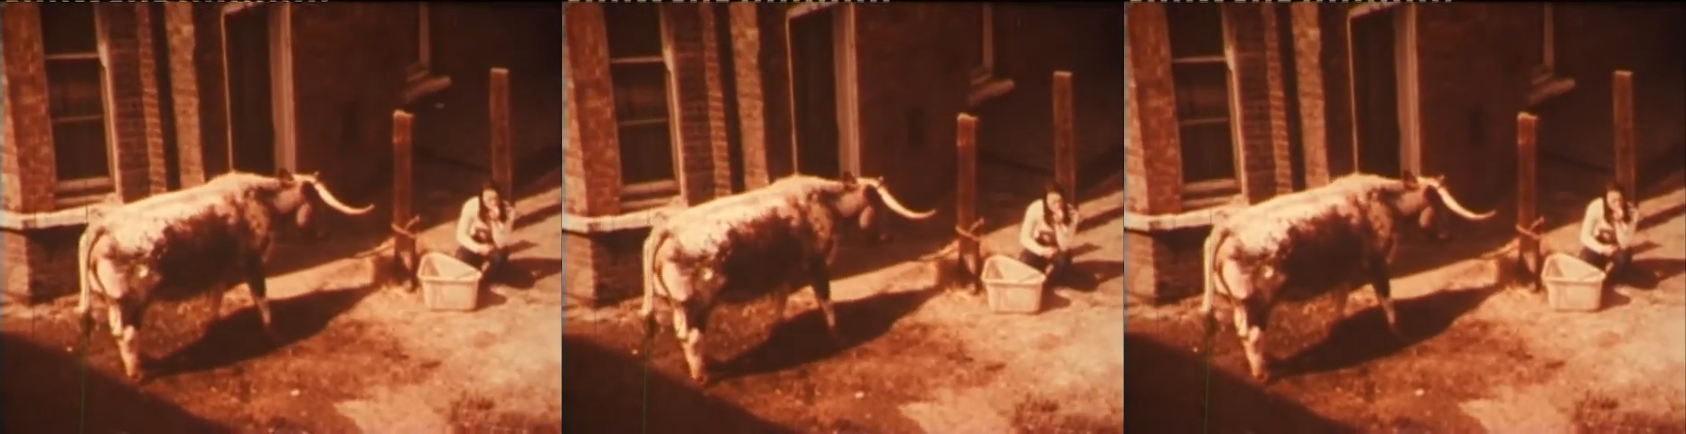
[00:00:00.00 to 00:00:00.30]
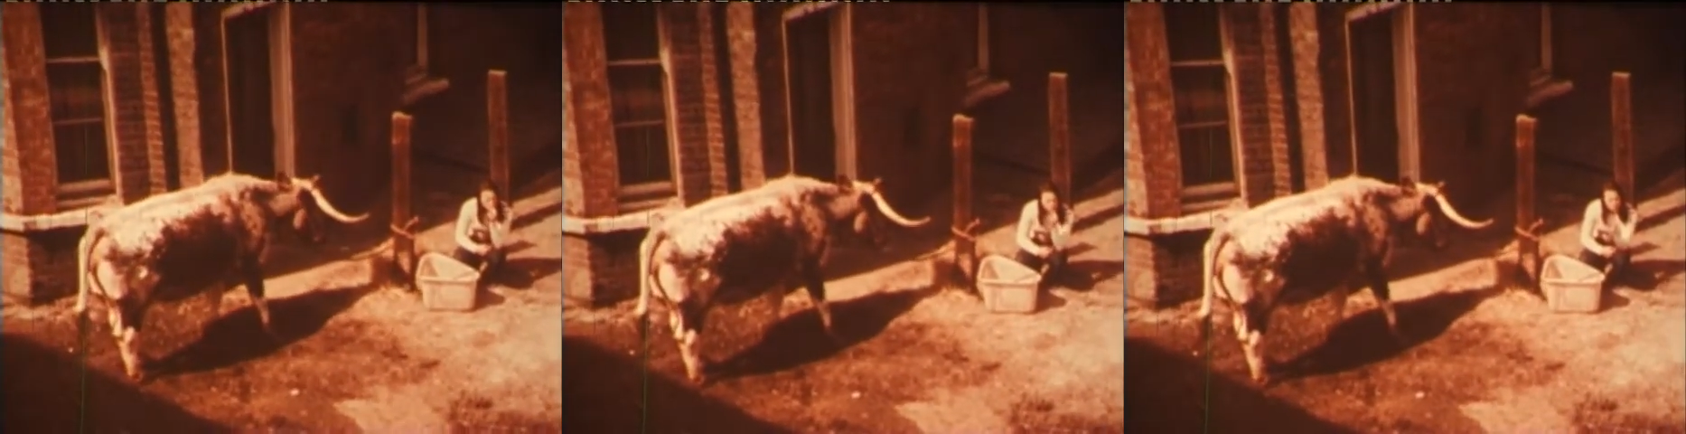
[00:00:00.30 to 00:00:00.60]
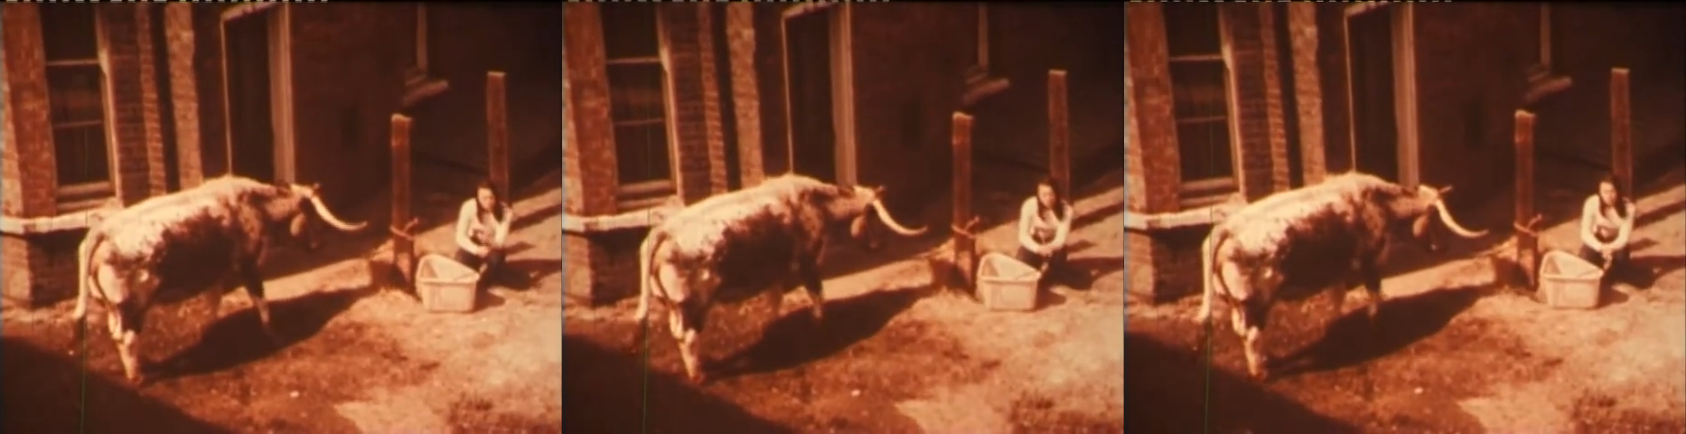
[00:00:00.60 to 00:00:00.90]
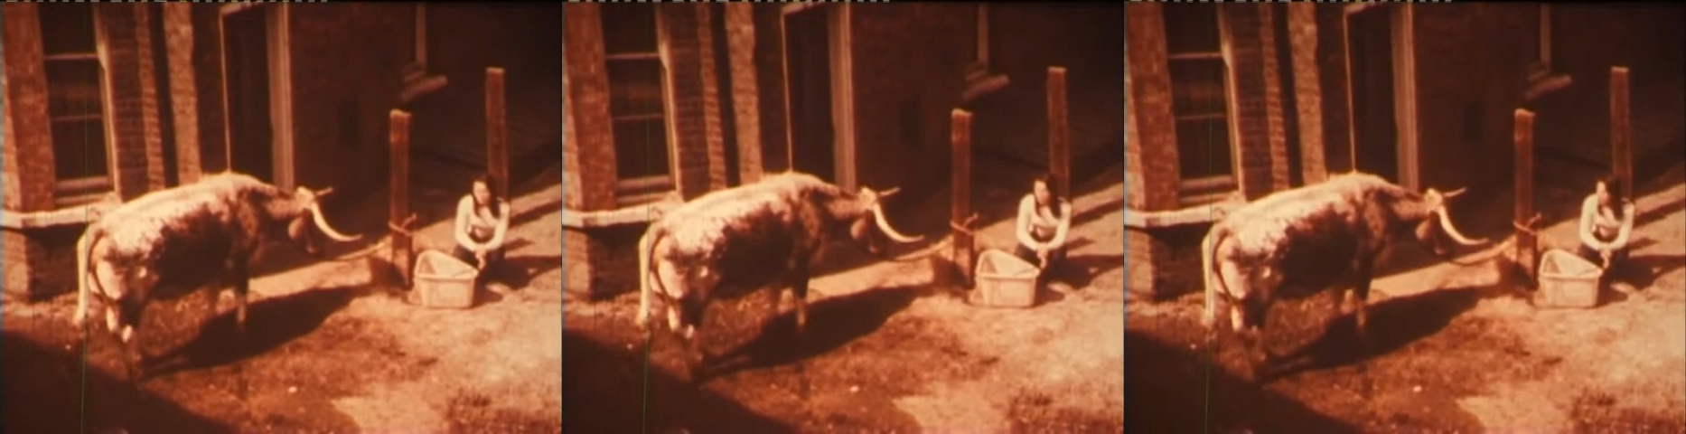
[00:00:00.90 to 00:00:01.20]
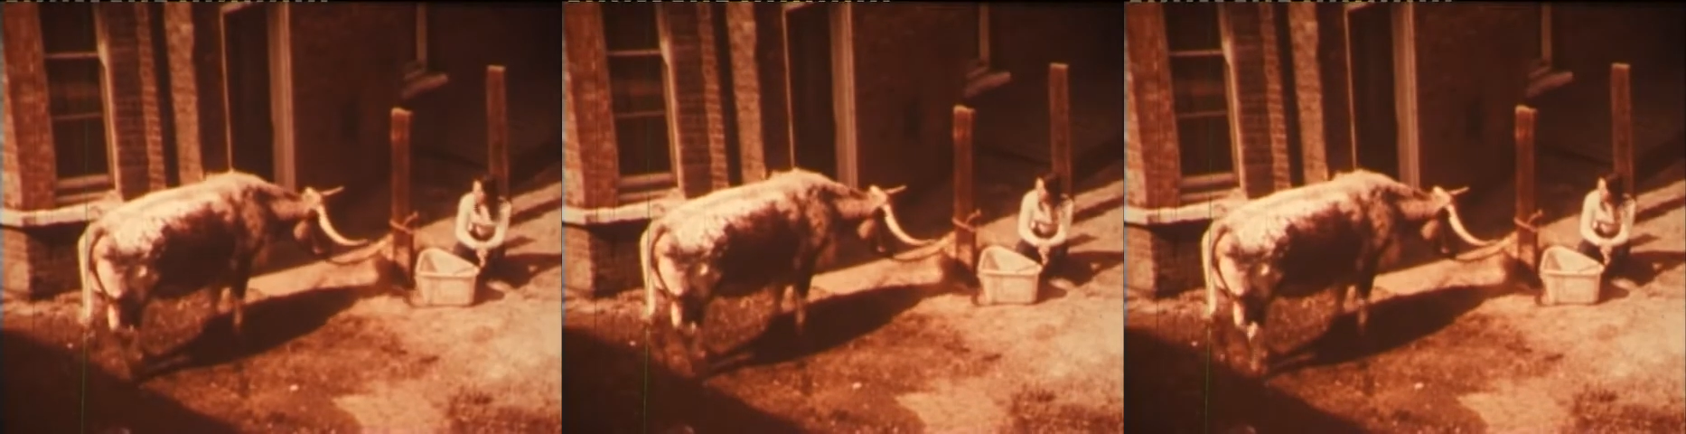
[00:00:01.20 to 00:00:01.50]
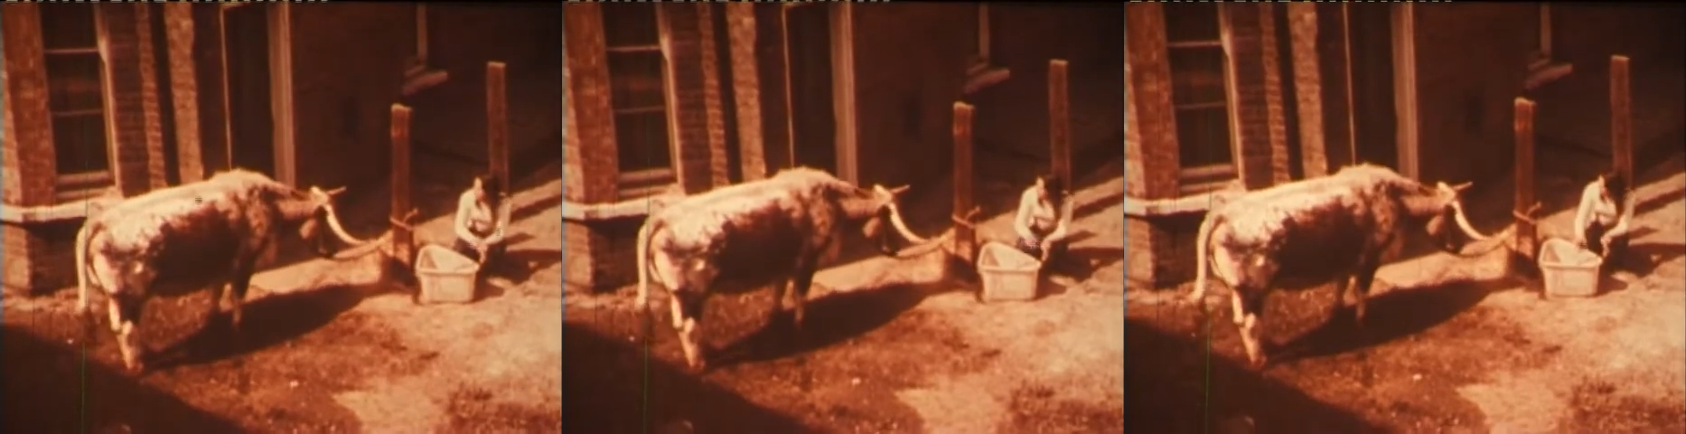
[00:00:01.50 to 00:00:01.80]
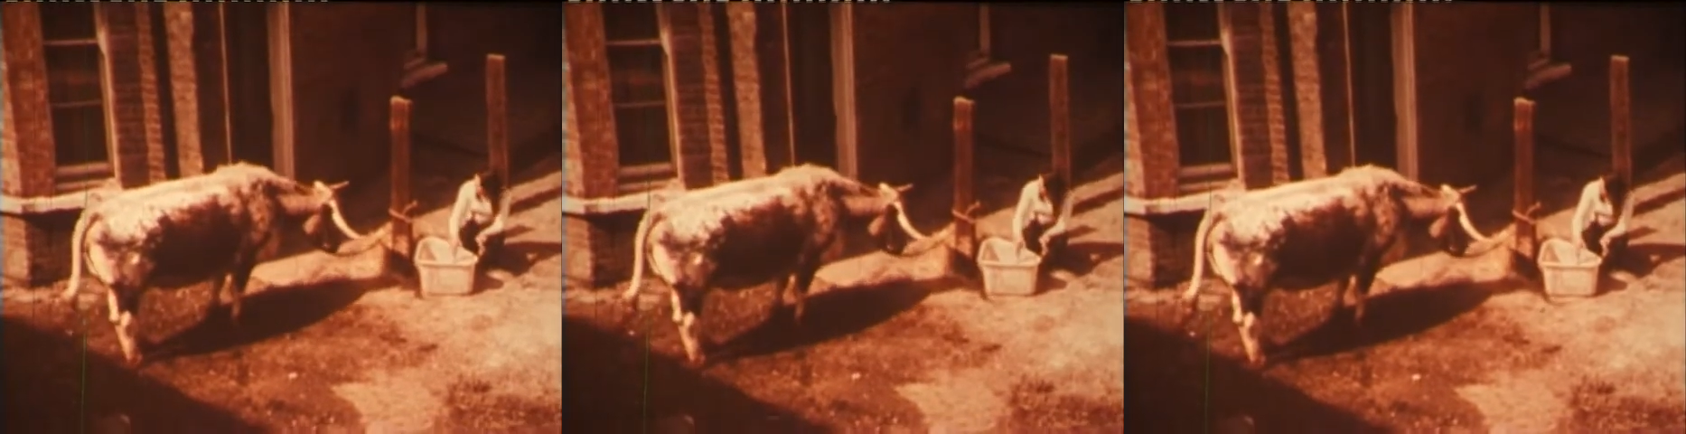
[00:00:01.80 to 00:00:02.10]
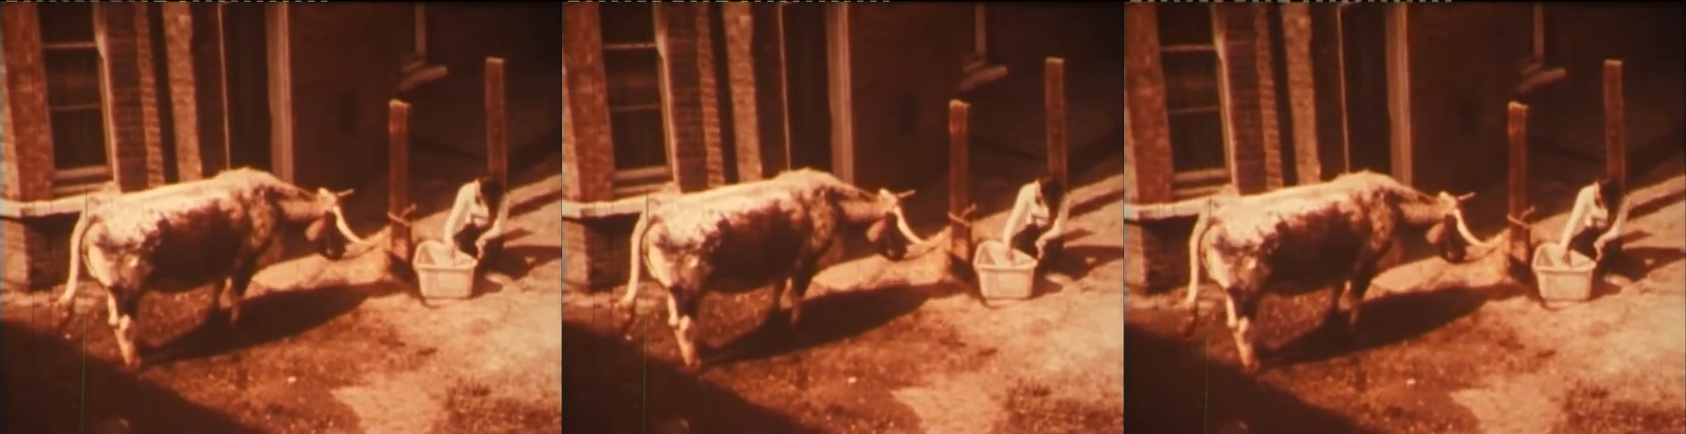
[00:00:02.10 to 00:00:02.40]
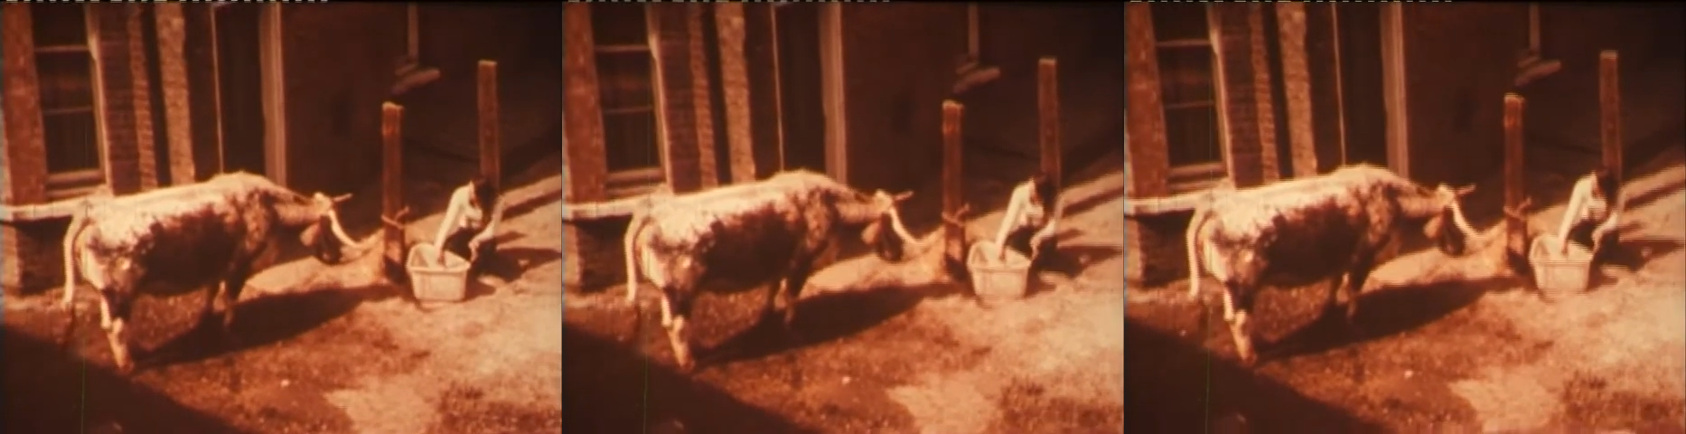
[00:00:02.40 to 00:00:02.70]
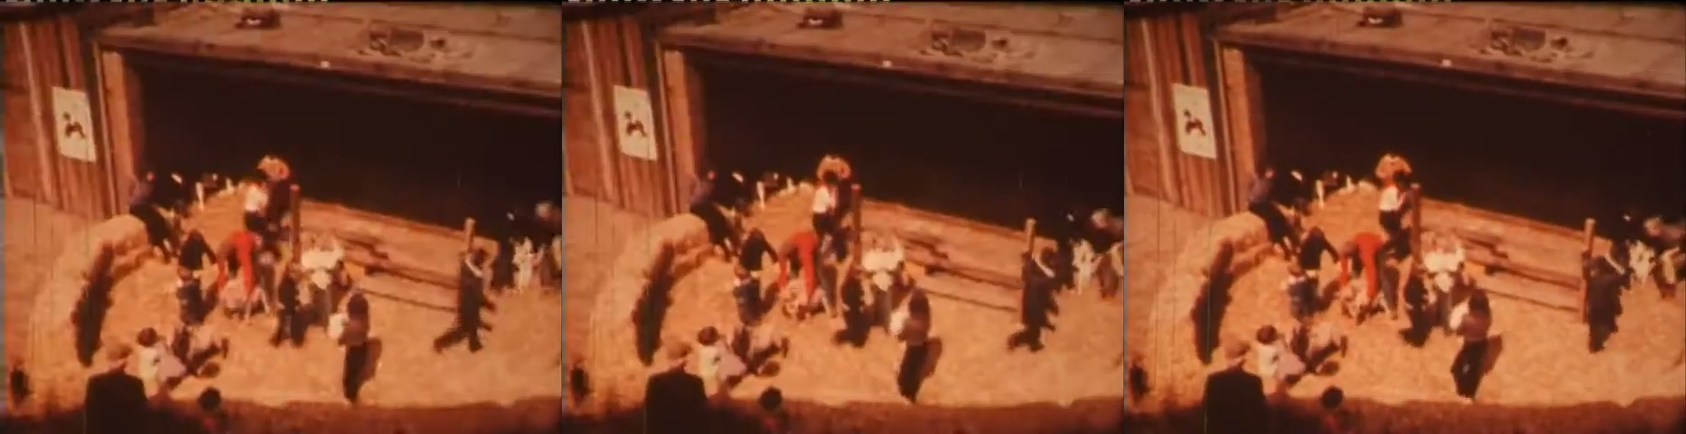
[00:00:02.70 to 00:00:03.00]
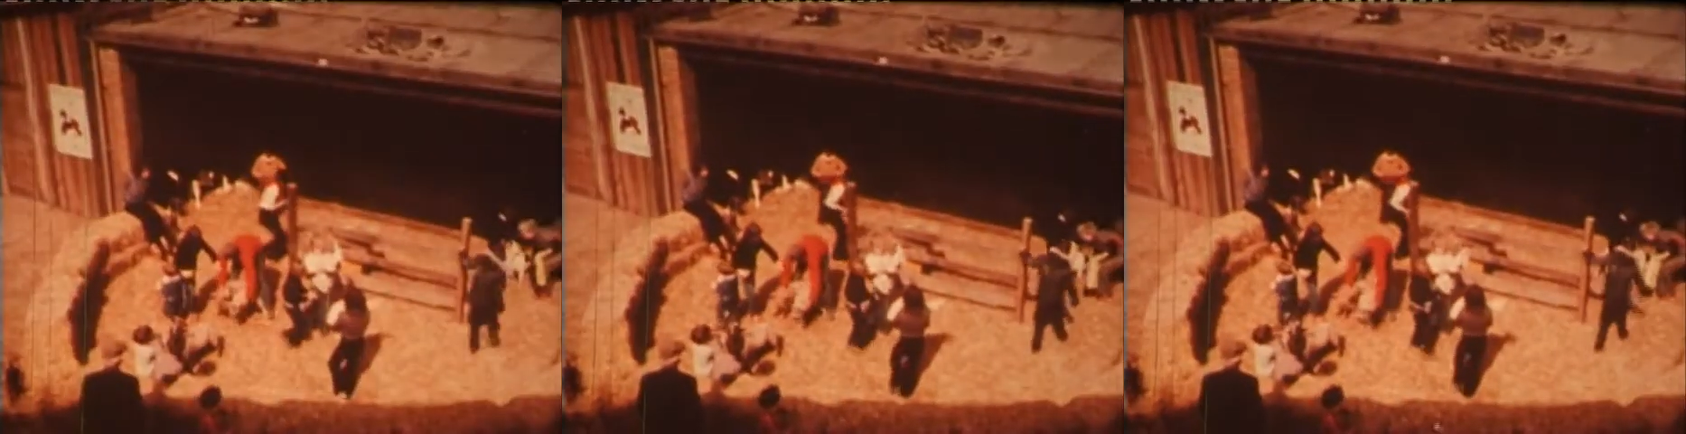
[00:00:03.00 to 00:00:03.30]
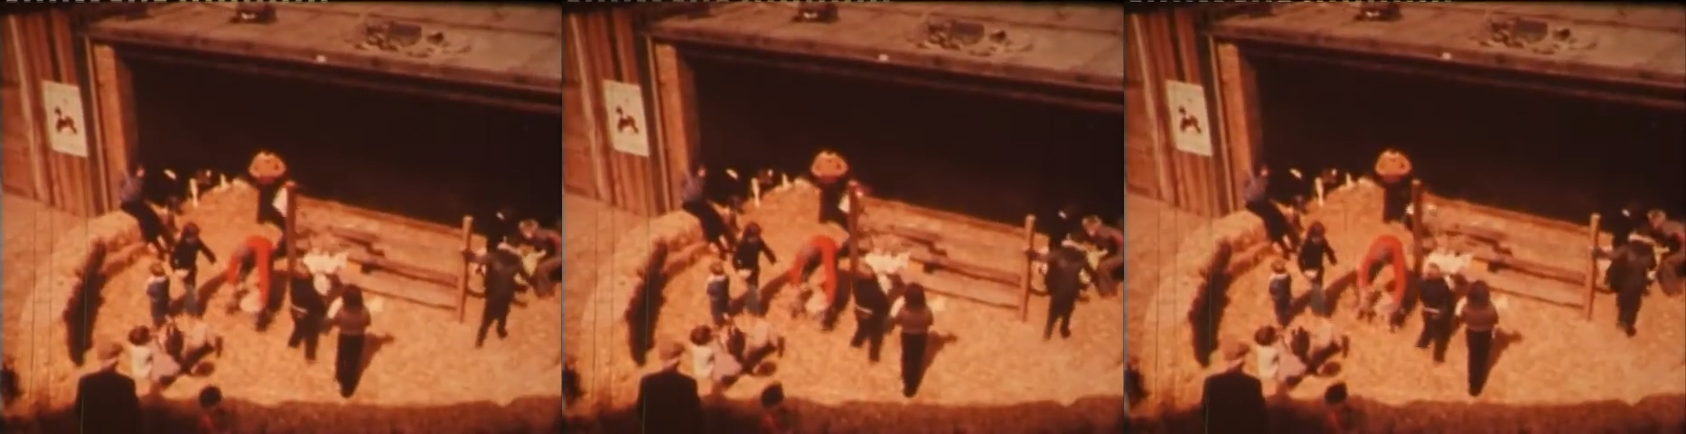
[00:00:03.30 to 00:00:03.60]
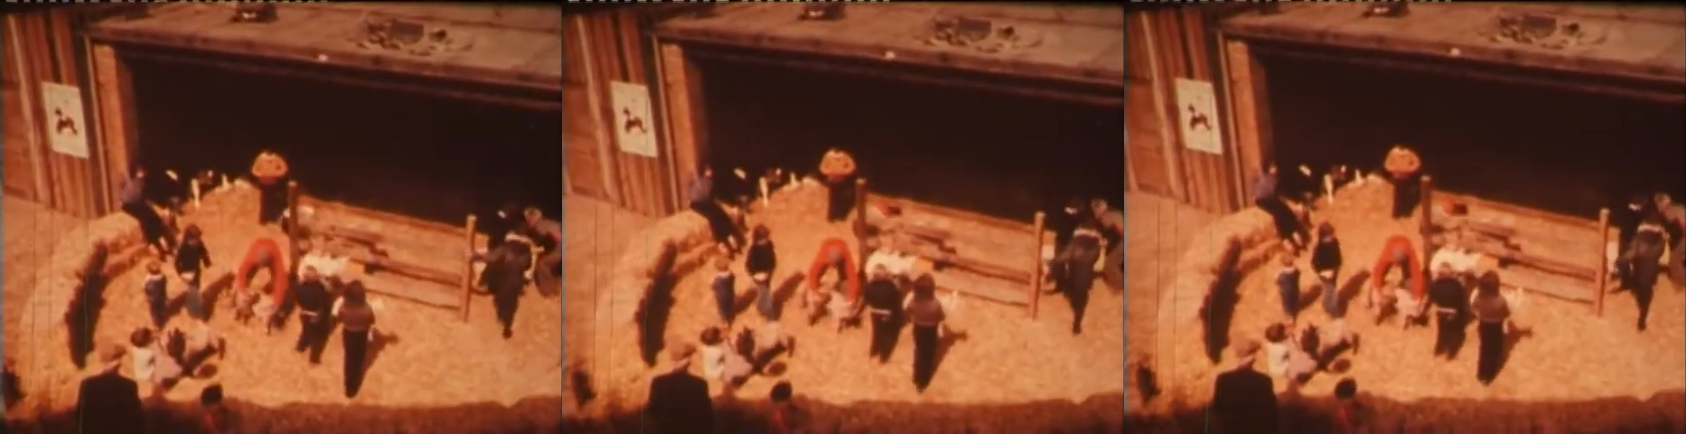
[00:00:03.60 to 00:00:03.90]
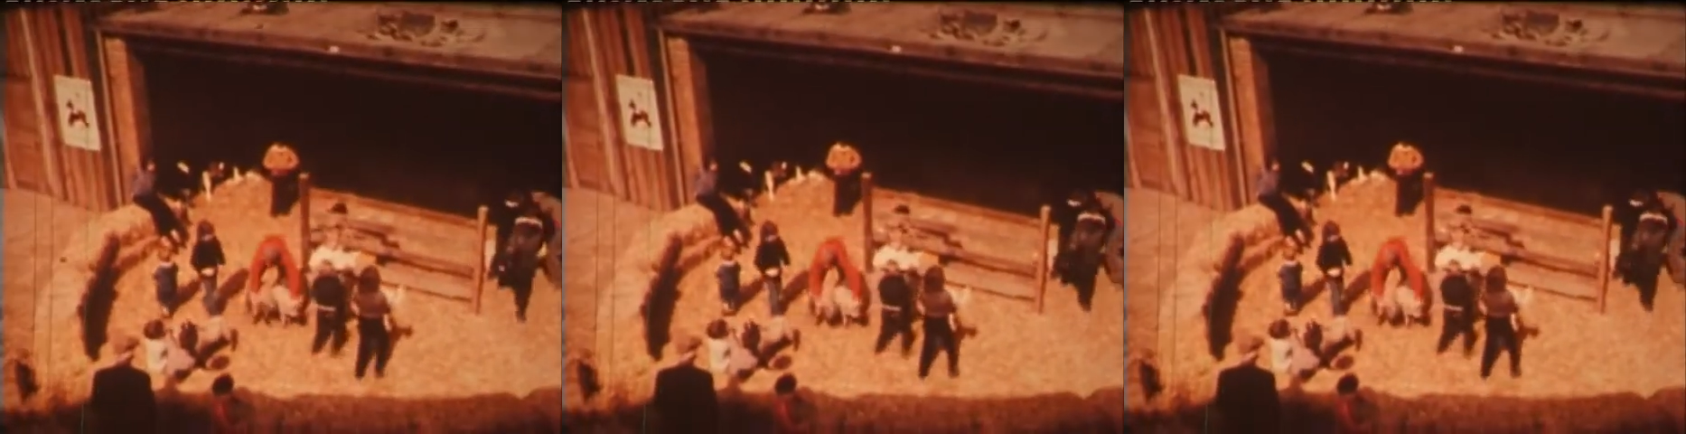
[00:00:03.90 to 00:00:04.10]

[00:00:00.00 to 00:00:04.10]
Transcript: (no speaker visible)